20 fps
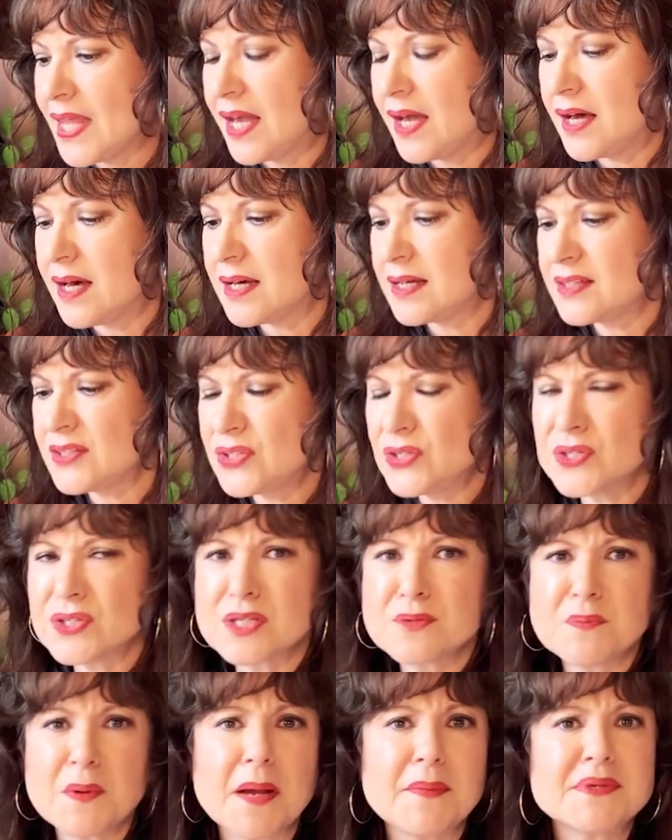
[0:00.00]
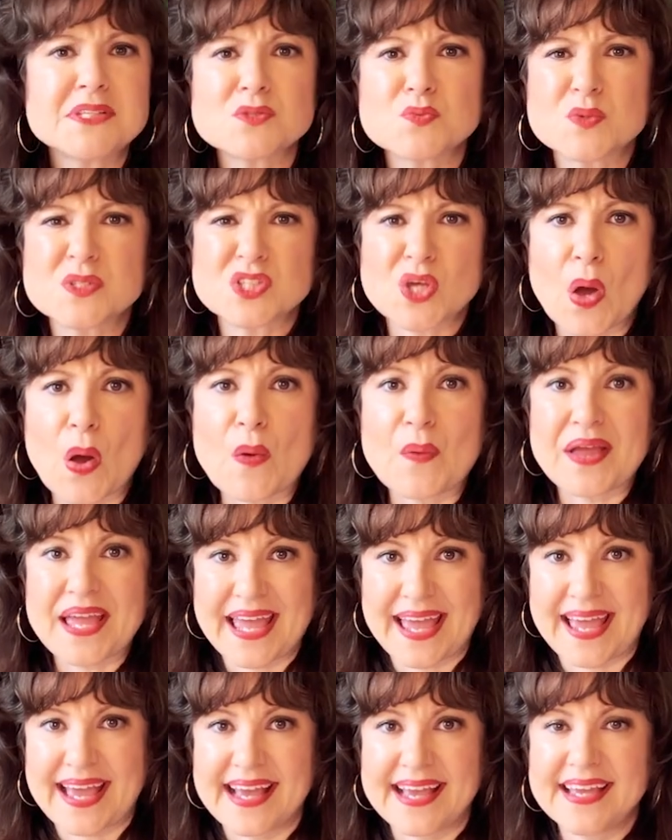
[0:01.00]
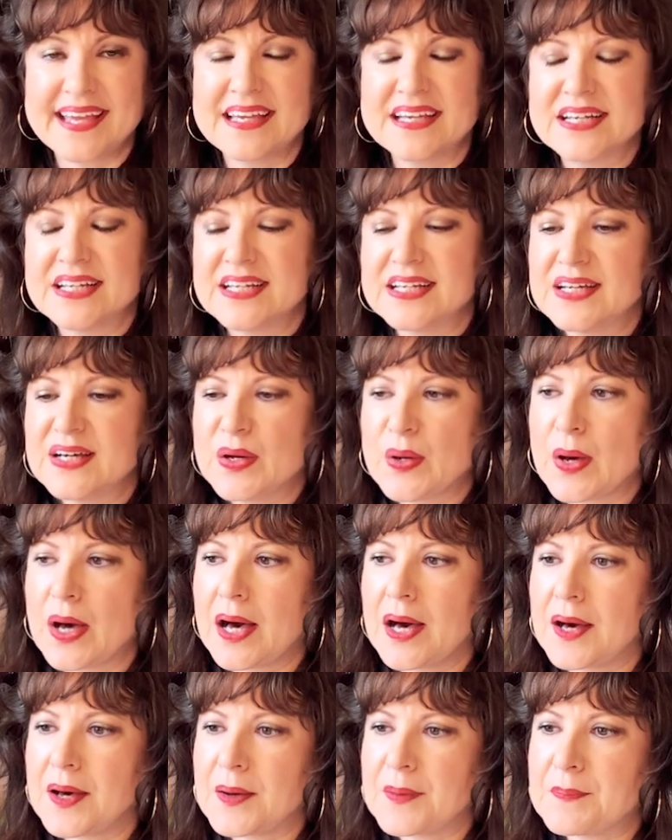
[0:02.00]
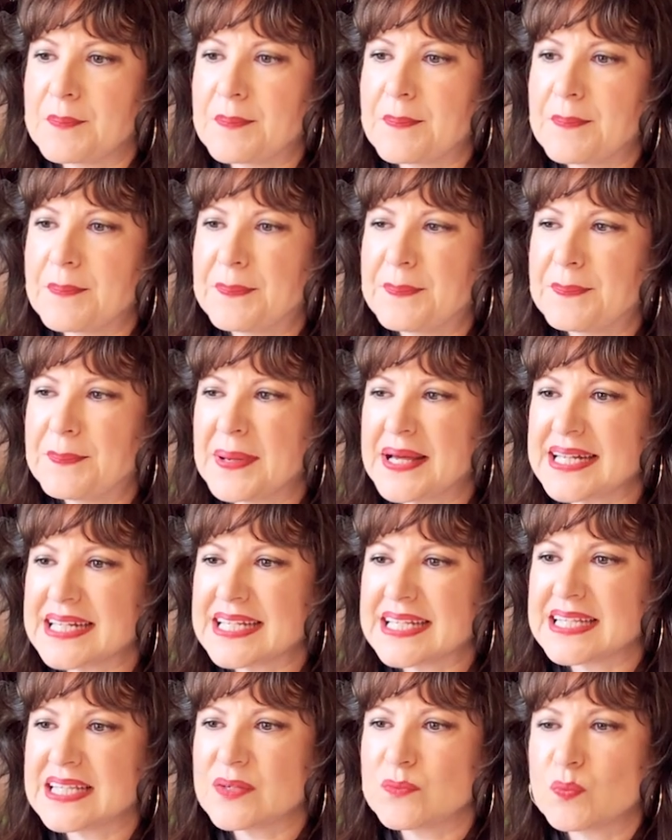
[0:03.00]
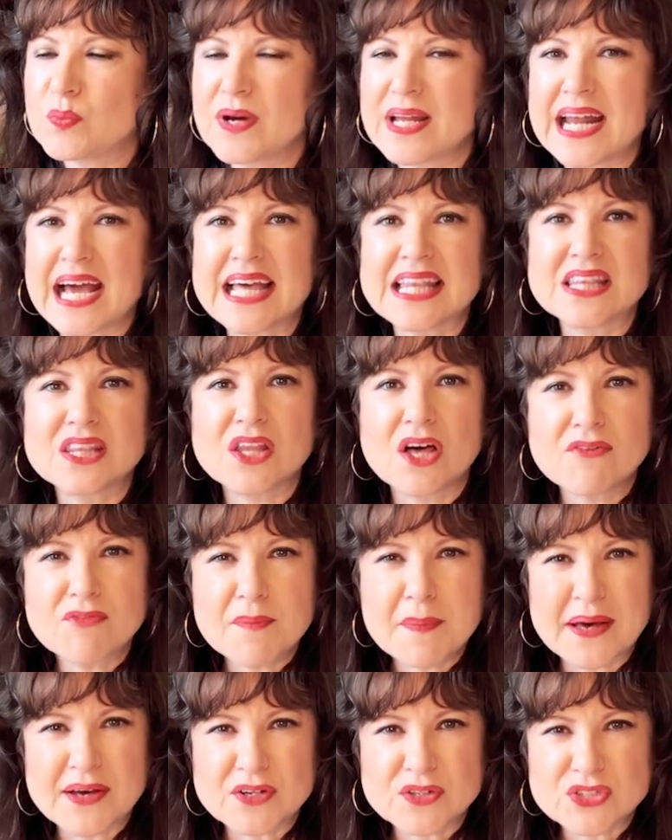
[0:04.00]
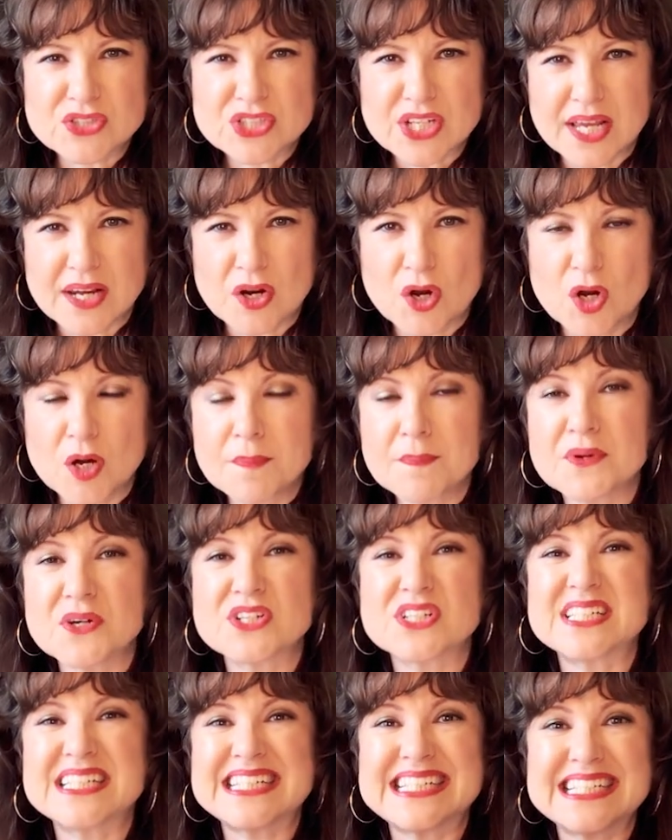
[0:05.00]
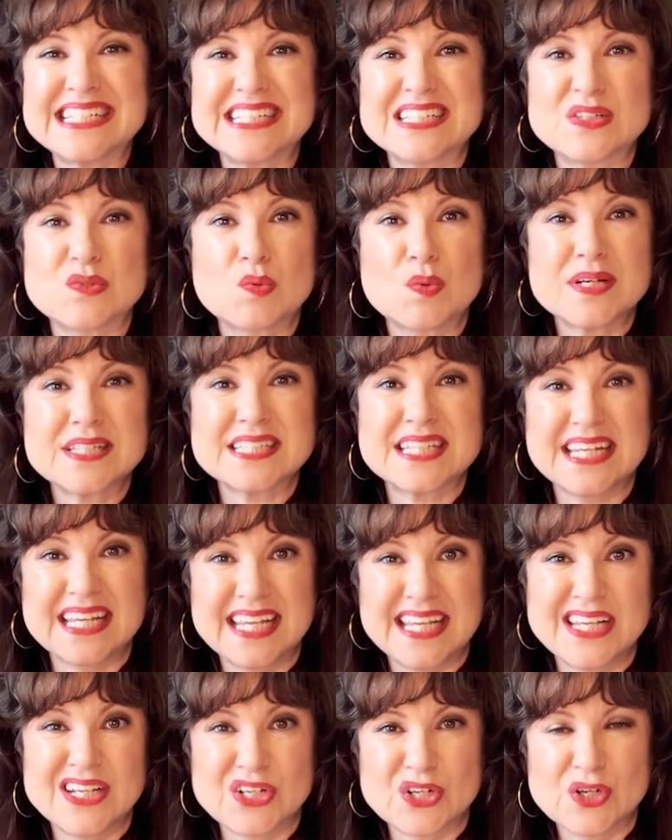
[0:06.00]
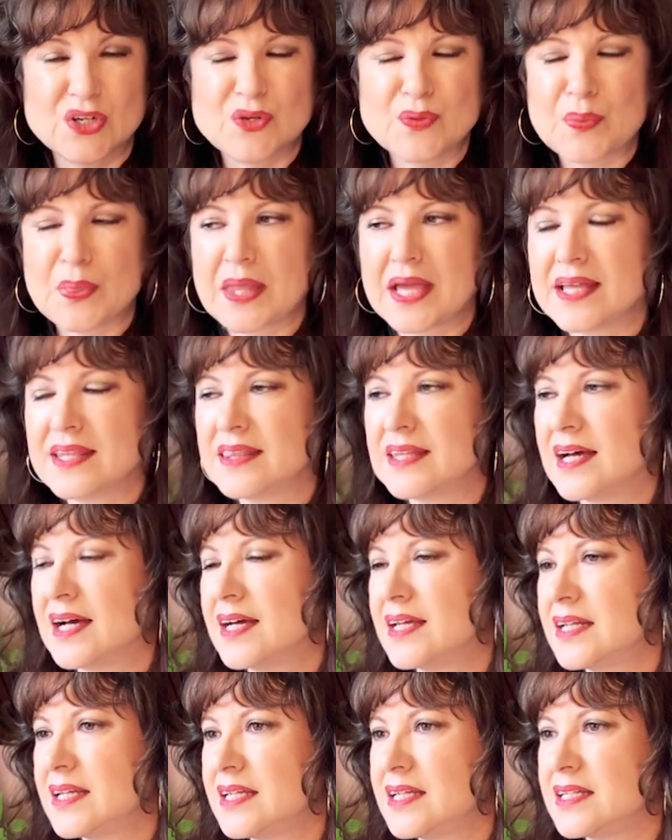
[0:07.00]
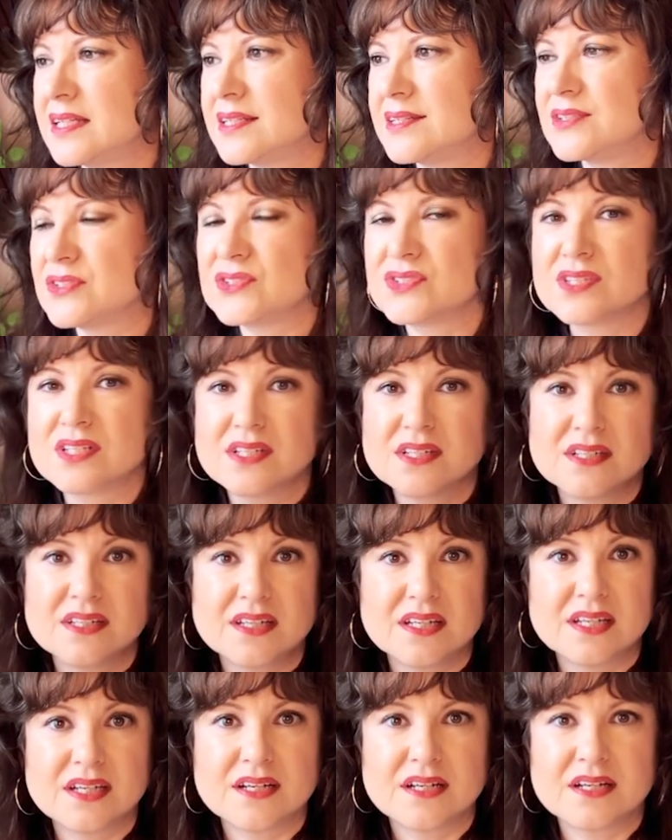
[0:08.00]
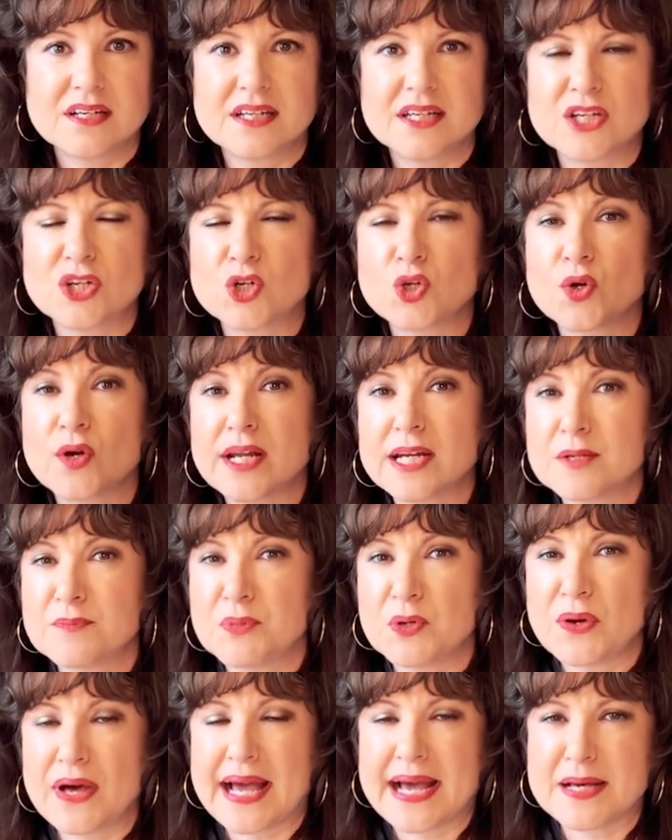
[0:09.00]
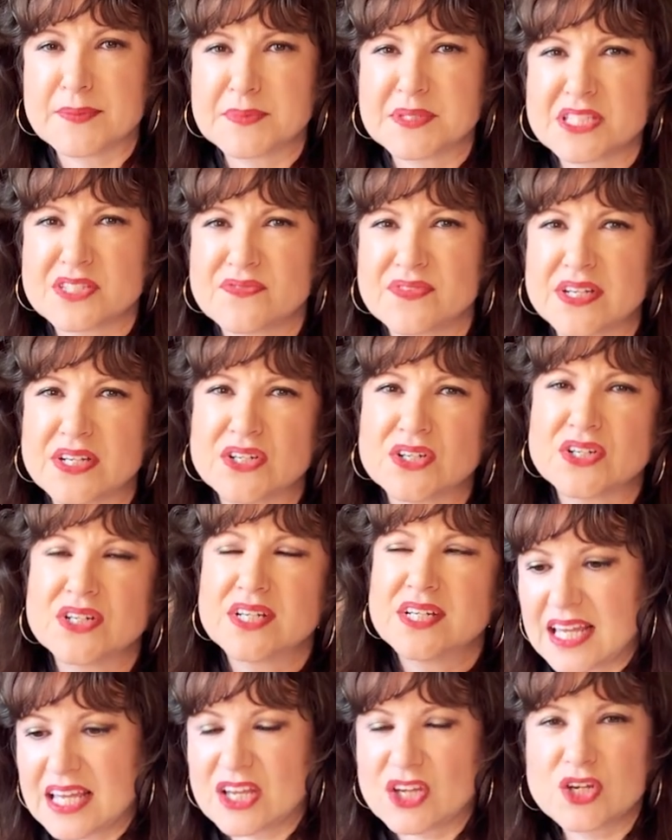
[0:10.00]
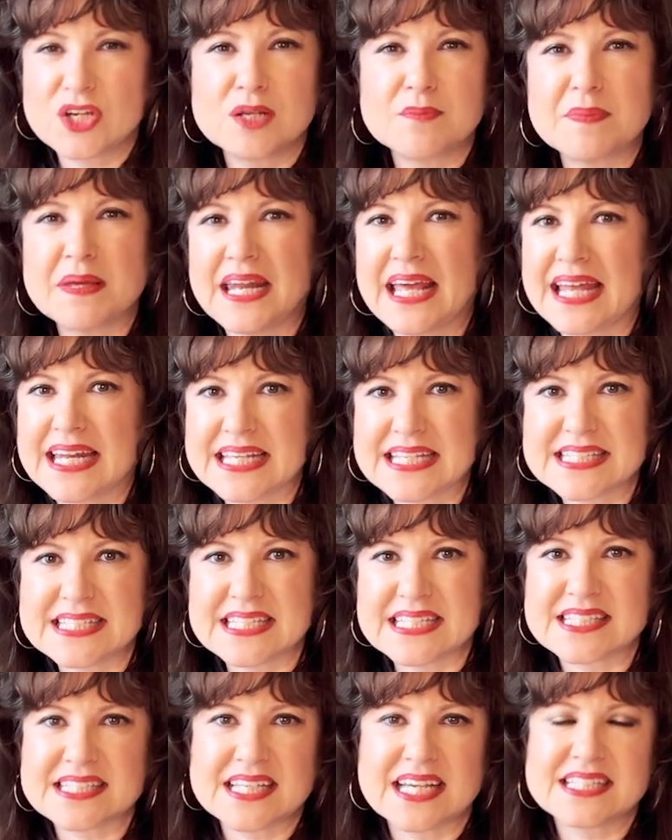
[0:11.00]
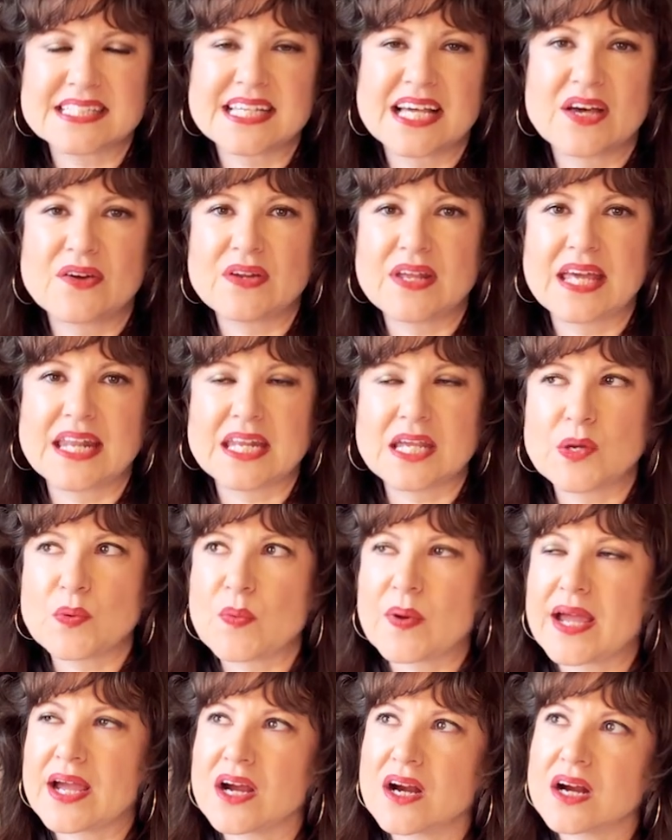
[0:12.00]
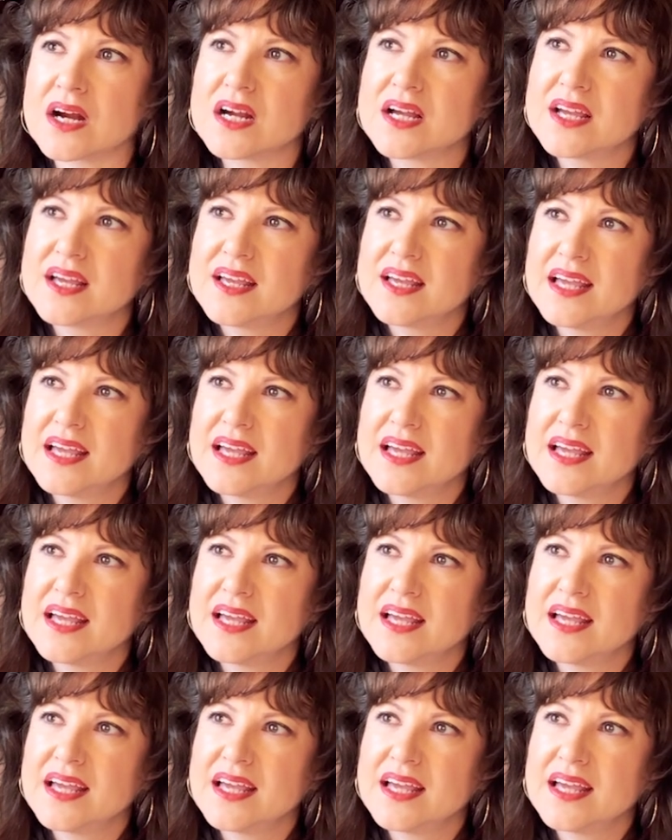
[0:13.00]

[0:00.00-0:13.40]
The premise was okay, but what I love about Jane Harper wasn't here, and that is incredible atmosphere. It could have been any seaside town anywhere.